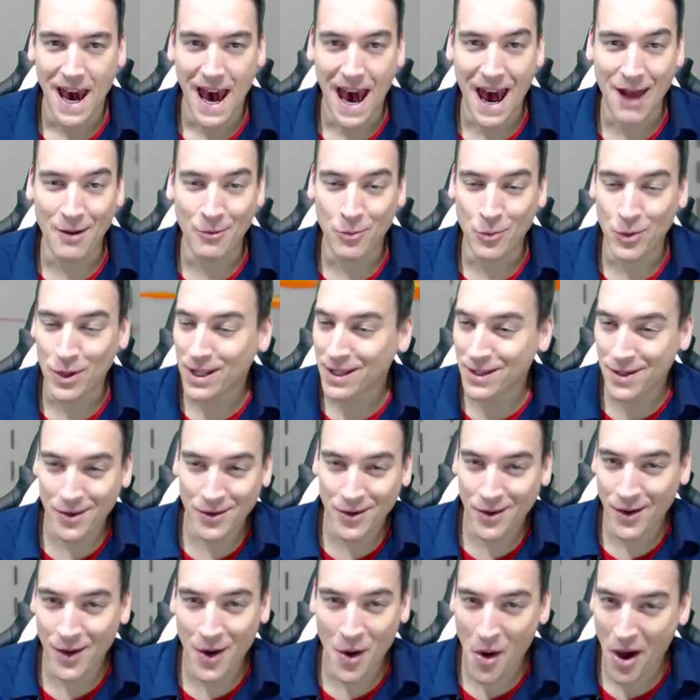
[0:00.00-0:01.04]
I really don't
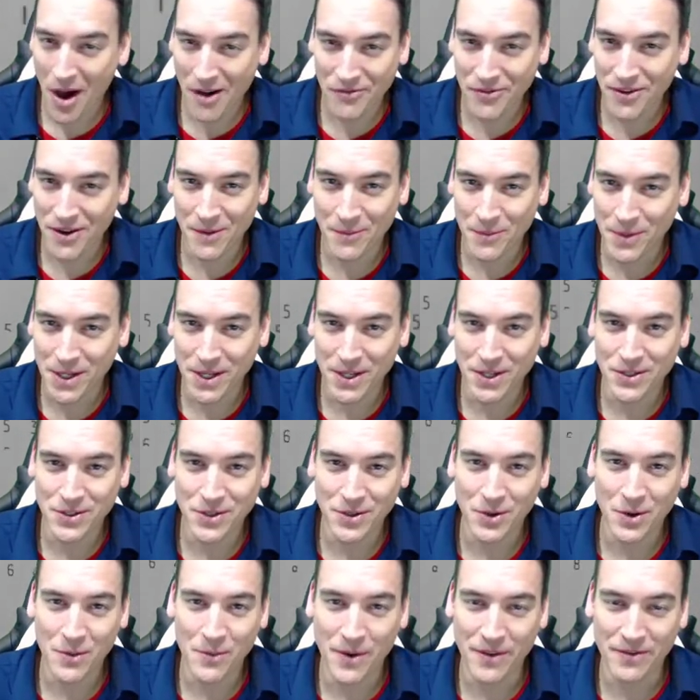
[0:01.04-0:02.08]
know how often I'm going to
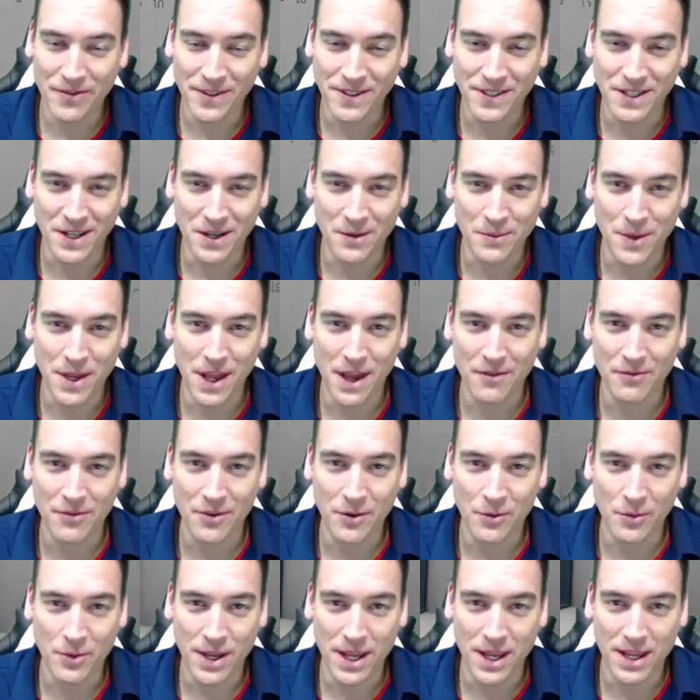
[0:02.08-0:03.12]
do them. If it's going to be
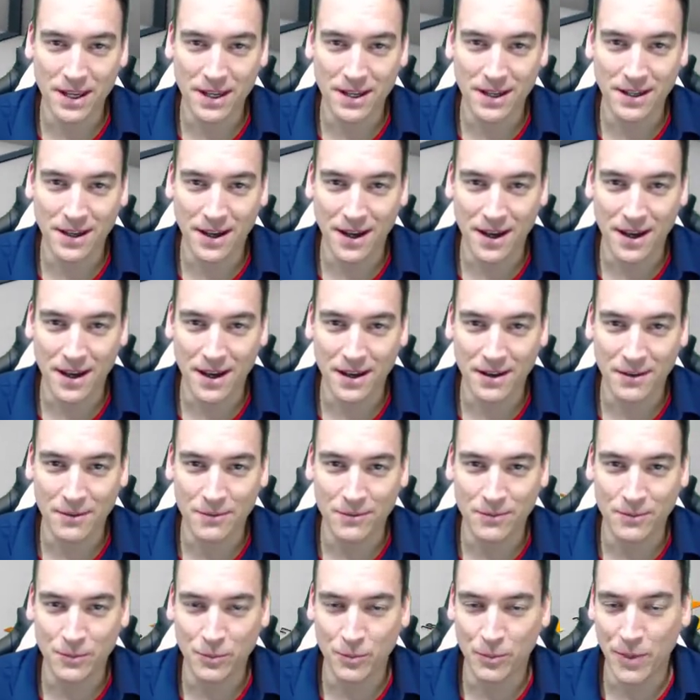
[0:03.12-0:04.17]
every week, uh,
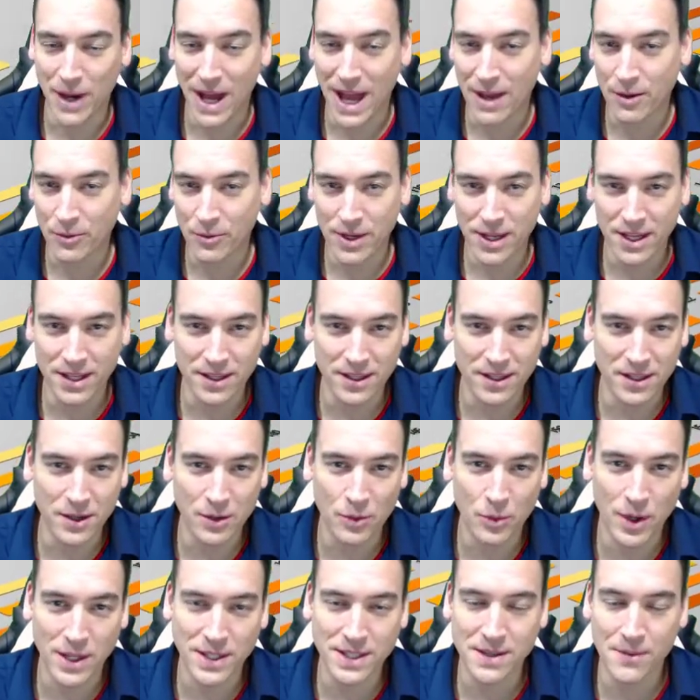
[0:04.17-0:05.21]
bi-weekly,
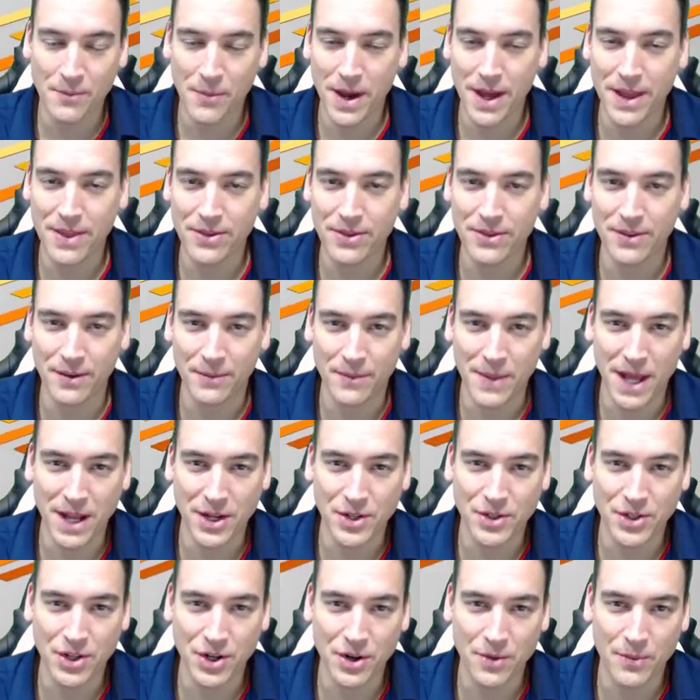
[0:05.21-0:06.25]
once a month, I'm not
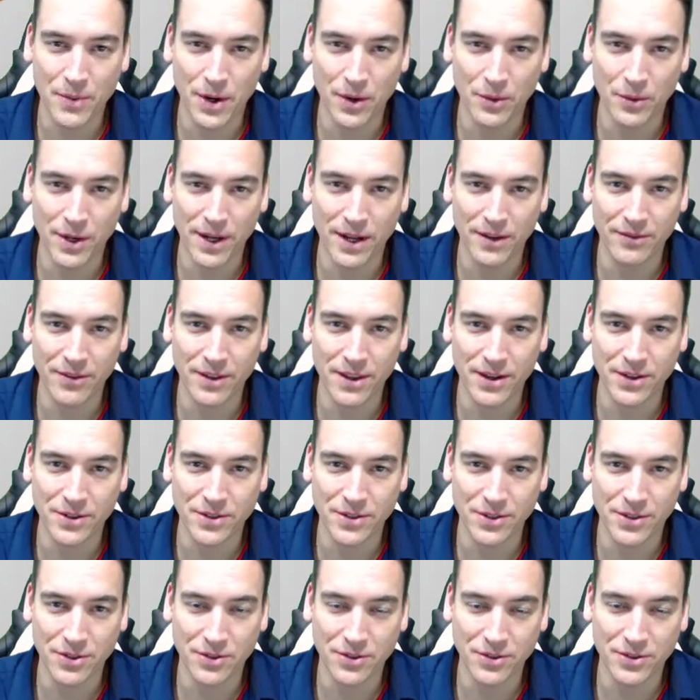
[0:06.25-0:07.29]
sure. But whenever
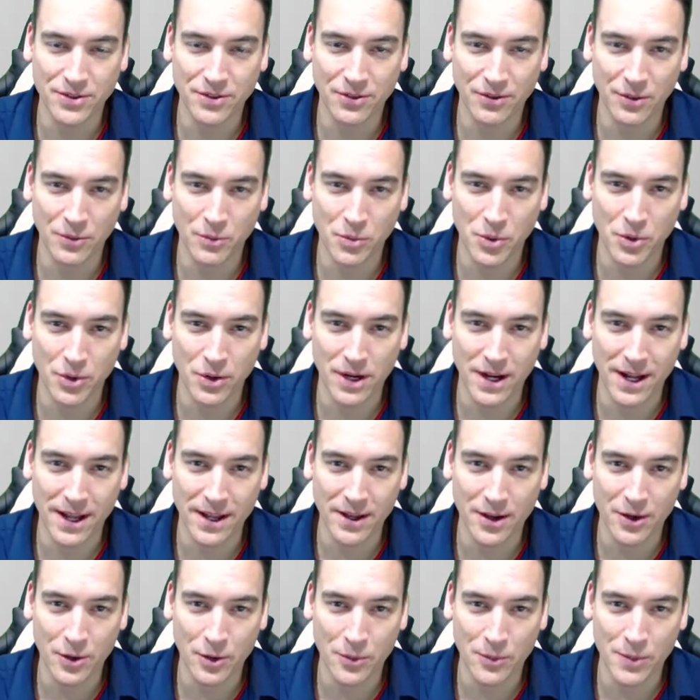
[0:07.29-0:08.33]
there's news to report, I
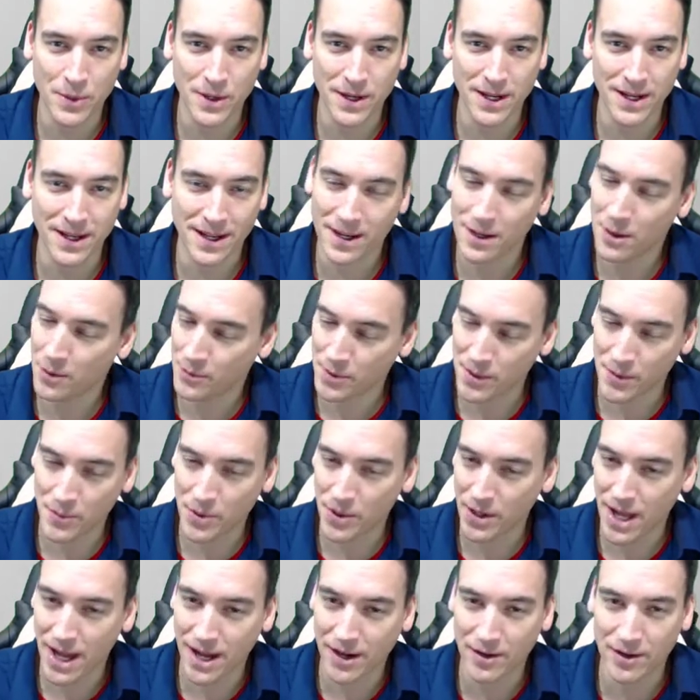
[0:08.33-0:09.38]
hope uh, I hope to
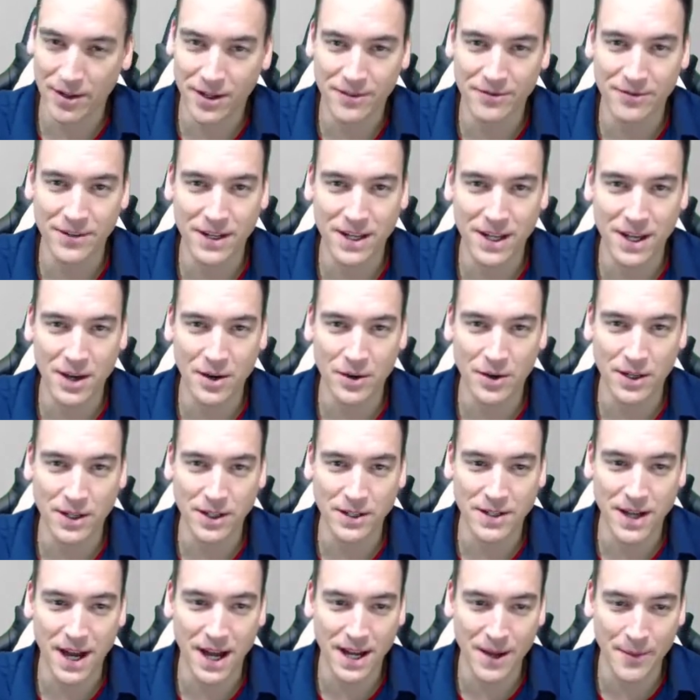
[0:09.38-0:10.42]
put out a video and to
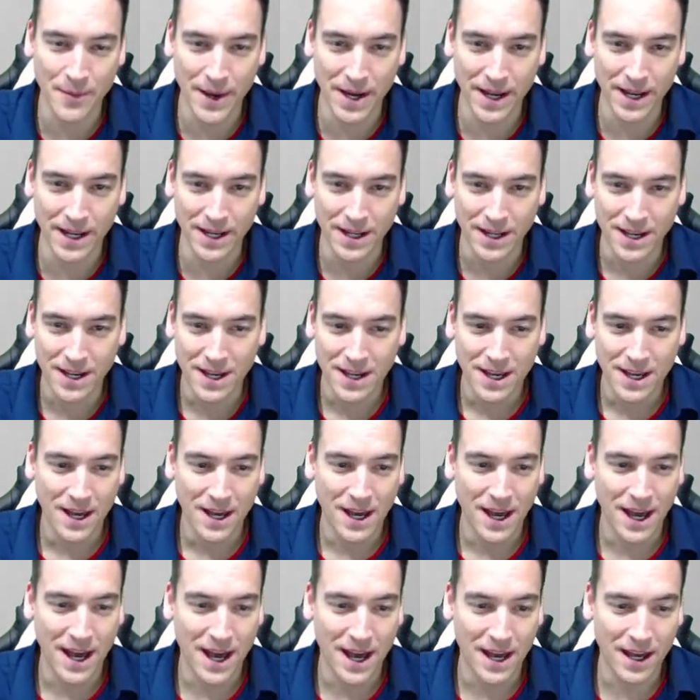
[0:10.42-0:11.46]
talk about it.
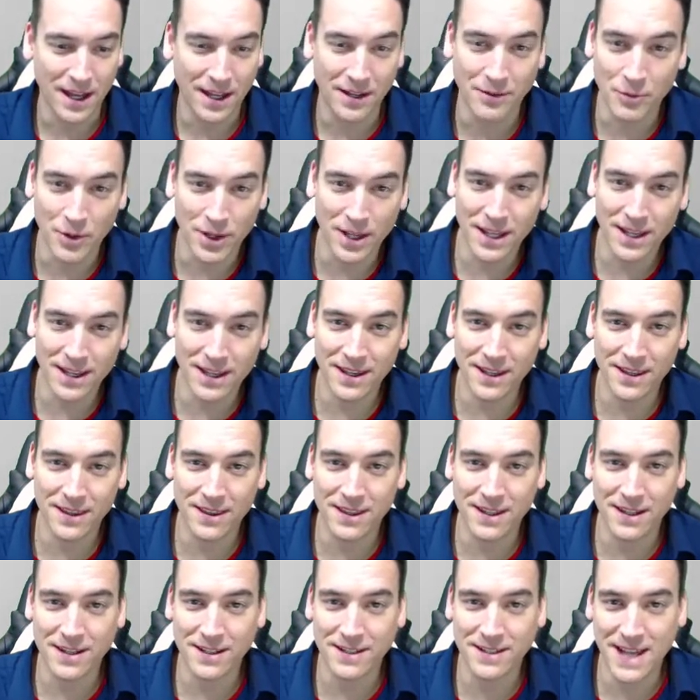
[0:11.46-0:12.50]
Uh, and really,
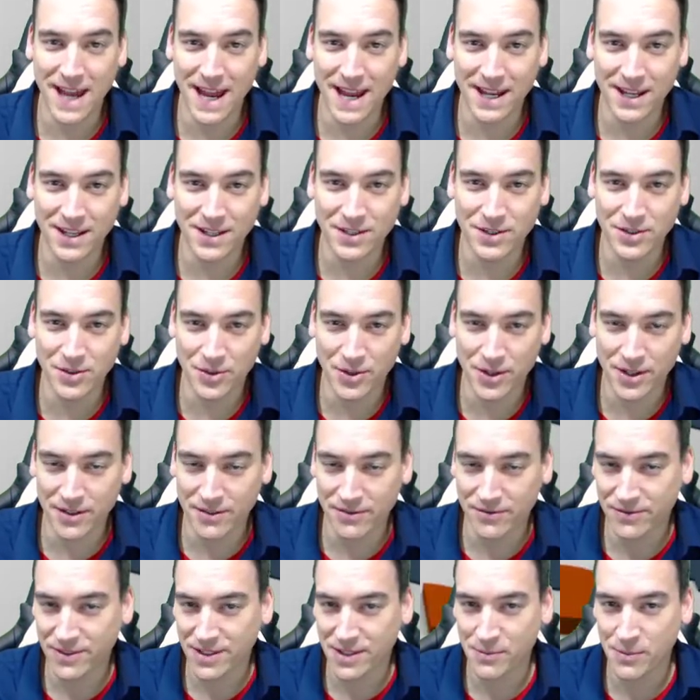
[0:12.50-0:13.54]
the design is sort
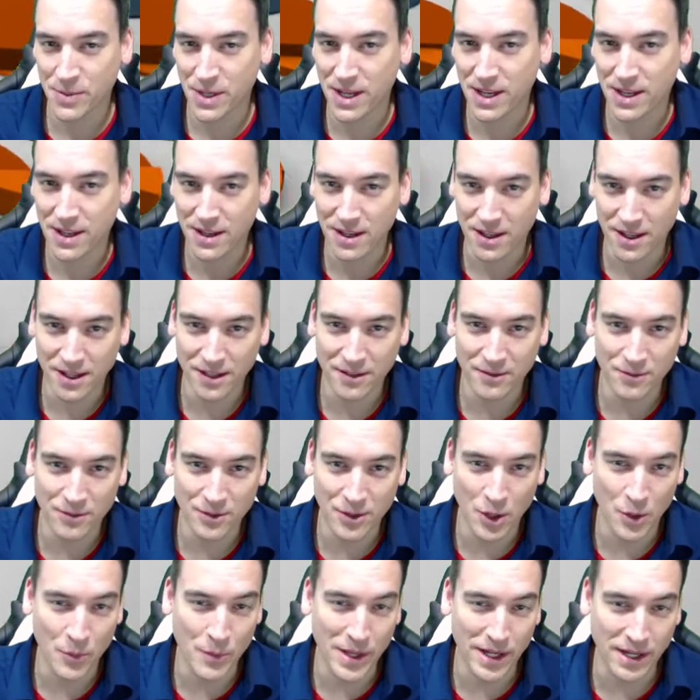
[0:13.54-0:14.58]
of to be a
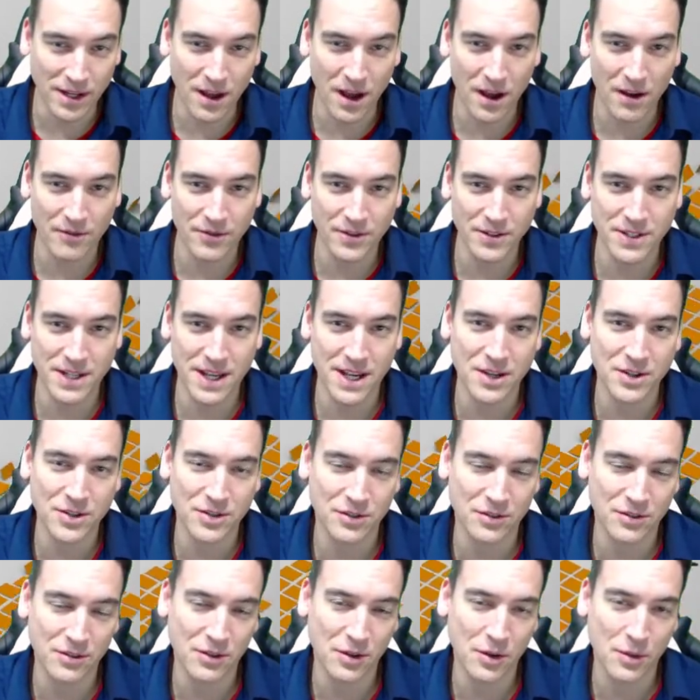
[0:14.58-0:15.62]
little bit
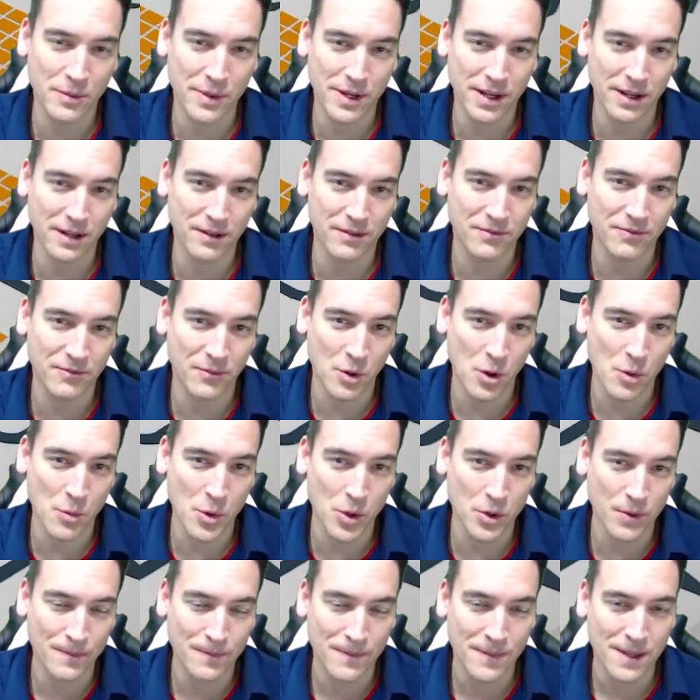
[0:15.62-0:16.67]
conversational, a little bit
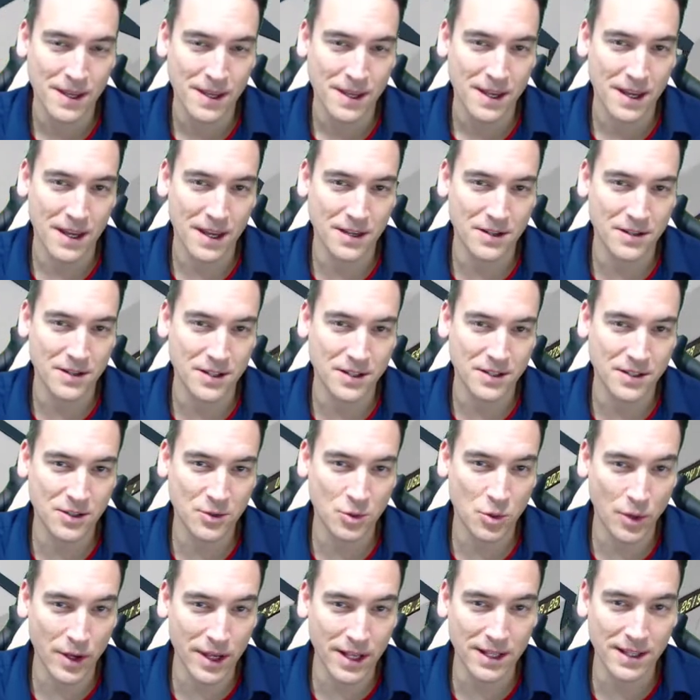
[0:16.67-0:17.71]
informal and just
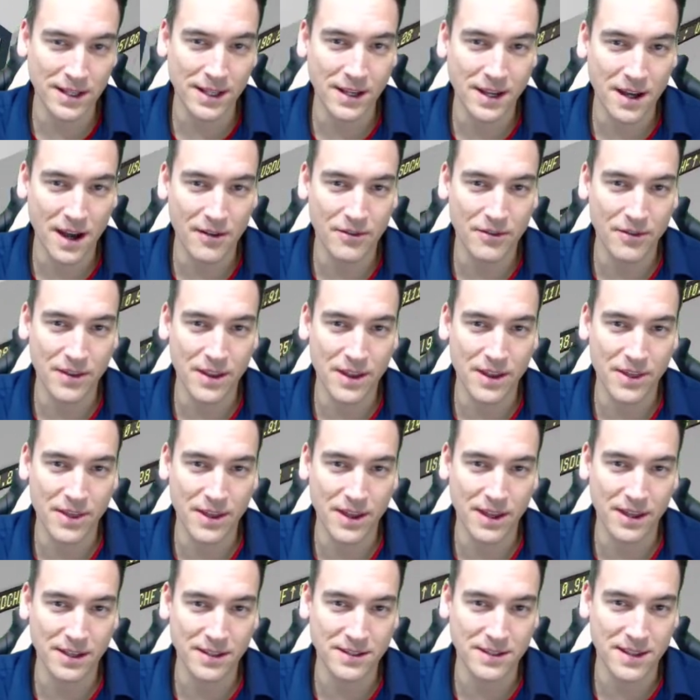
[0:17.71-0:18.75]
quickly cover the
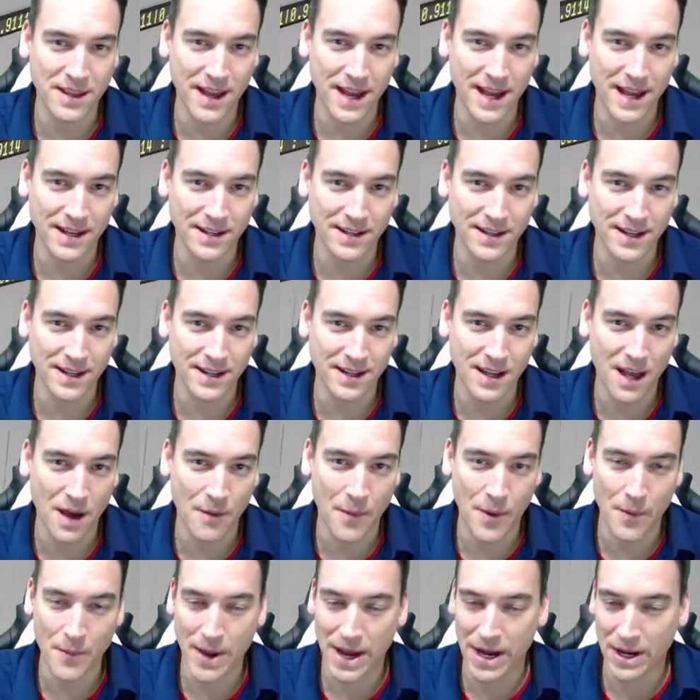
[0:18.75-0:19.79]
things that uh,
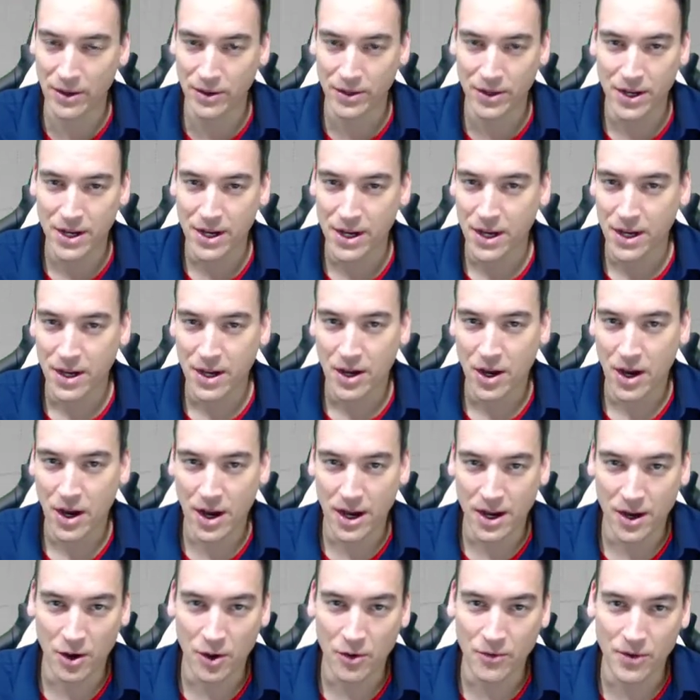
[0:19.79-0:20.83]
come about
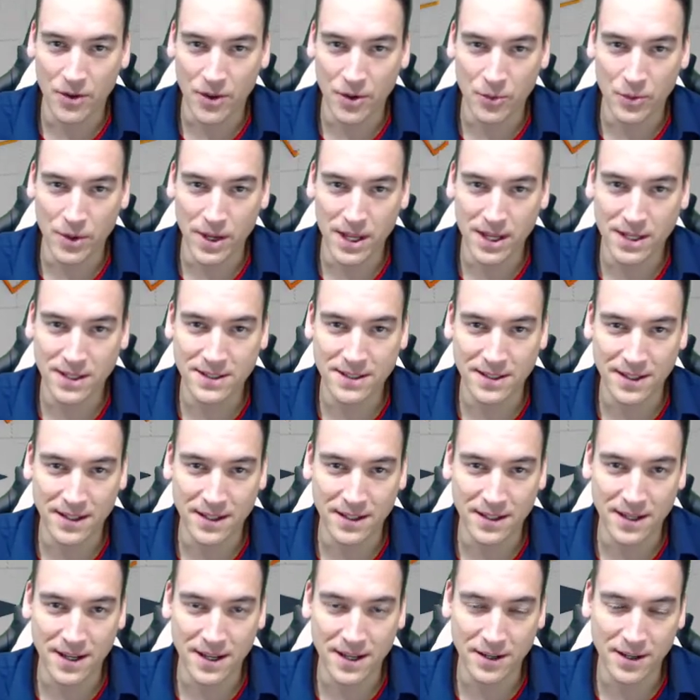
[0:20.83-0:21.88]
uh, over the weeks
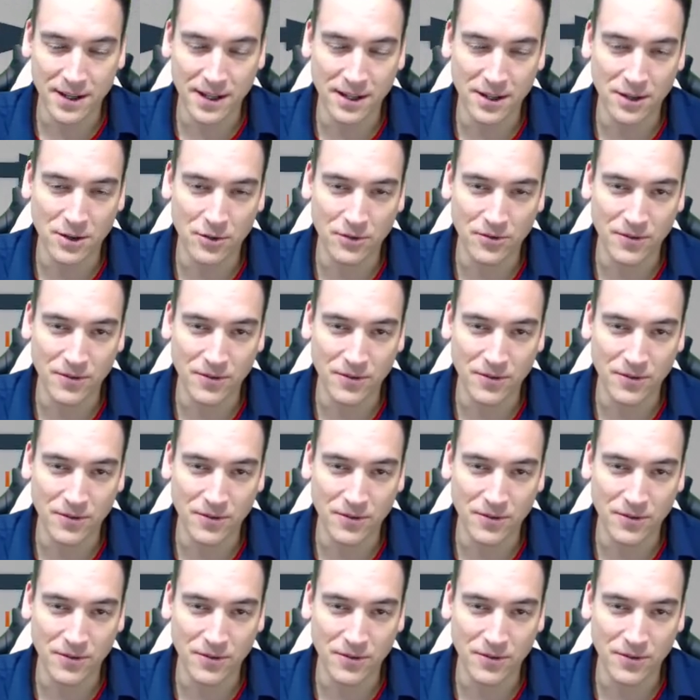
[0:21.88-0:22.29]
and uh, and new